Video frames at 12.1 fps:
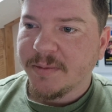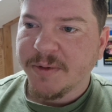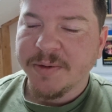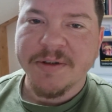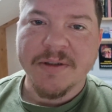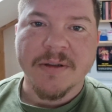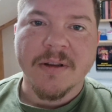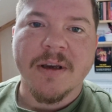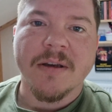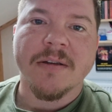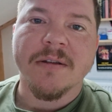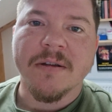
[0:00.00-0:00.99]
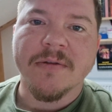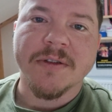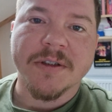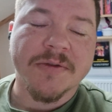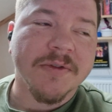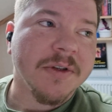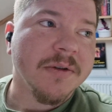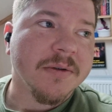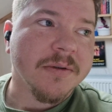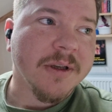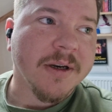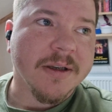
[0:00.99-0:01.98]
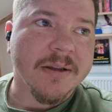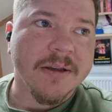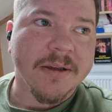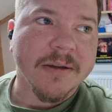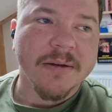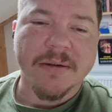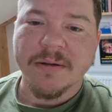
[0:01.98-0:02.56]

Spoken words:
maybe in the first video that I did,